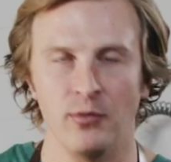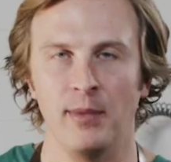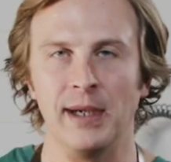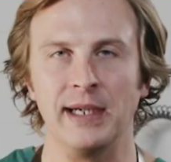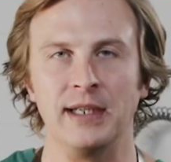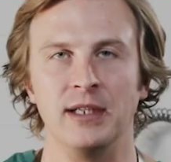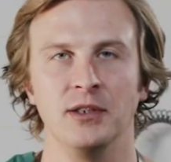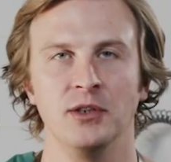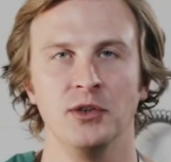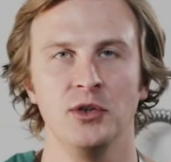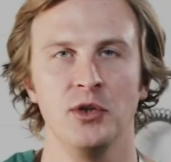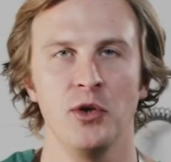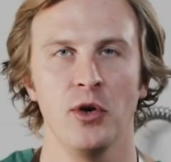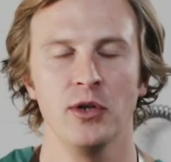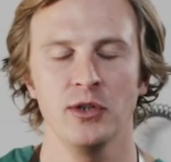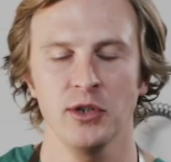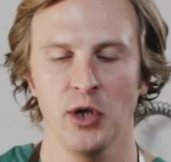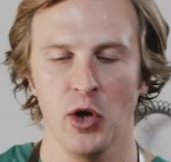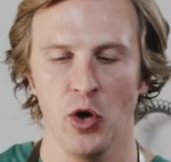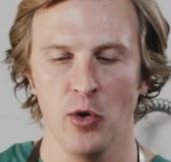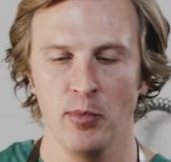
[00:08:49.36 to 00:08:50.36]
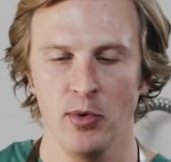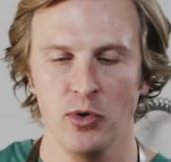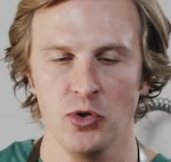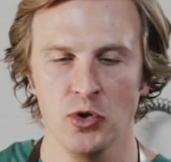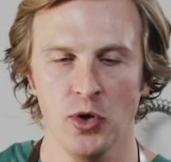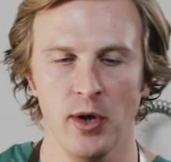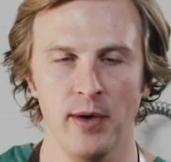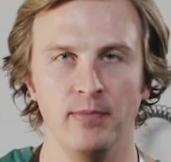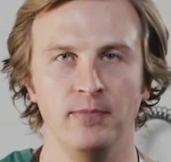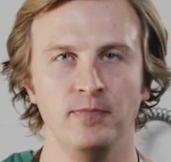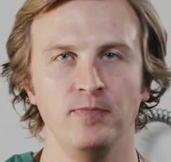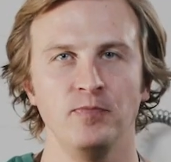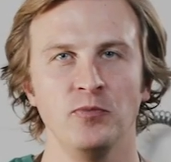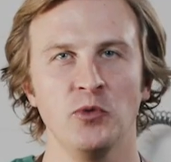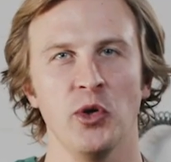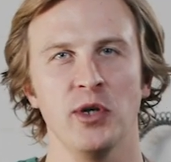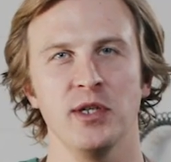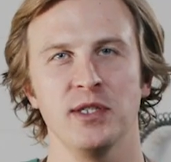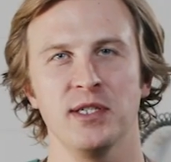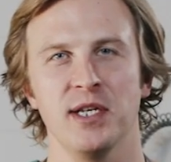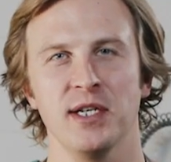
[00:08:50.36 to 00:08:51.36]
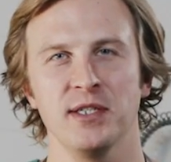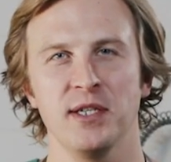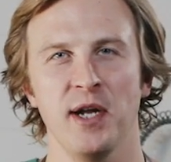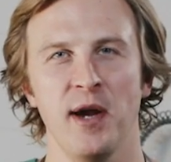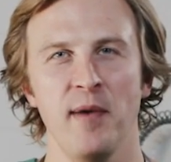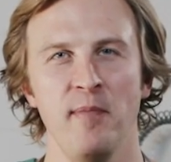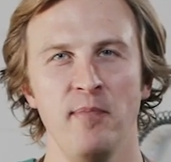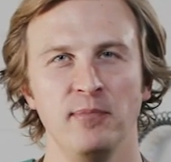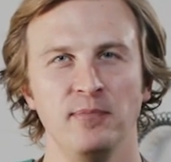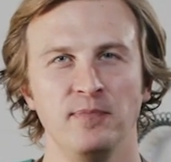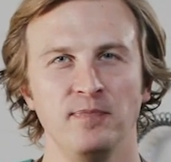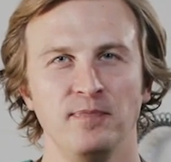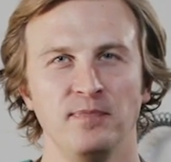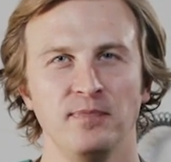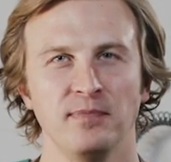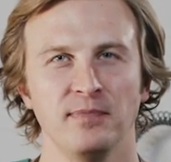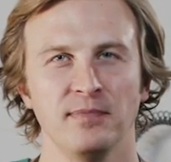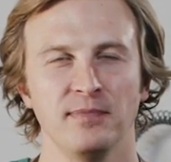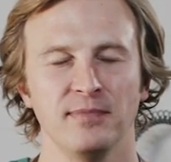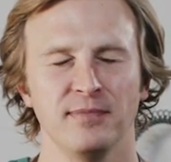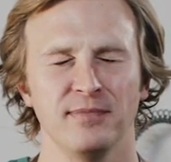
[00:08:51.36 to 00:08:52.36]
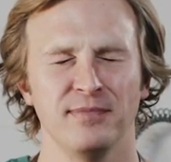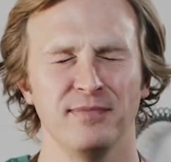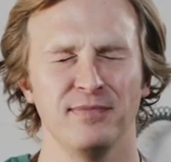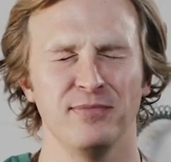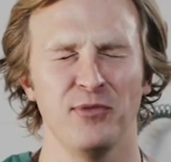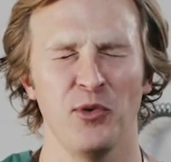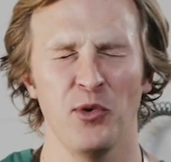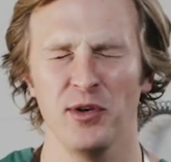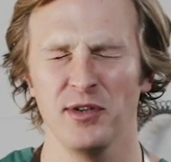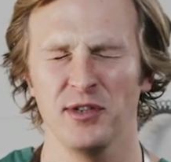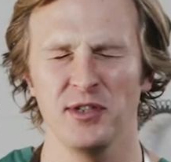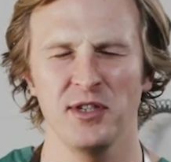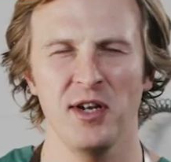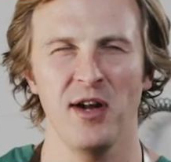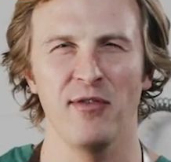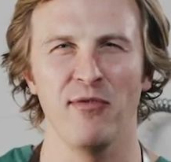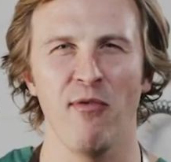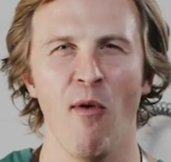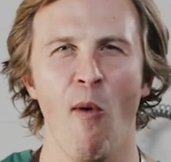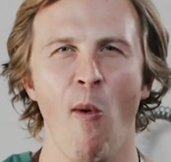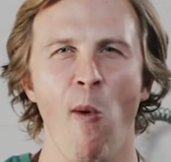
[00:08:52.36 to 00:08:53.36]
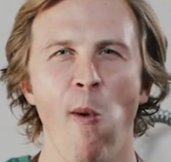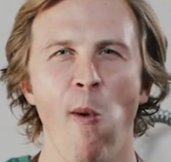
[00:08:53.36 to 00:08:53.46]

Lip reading: From my kitchen to yours, I hope you enjoy. Join us next time for stuff.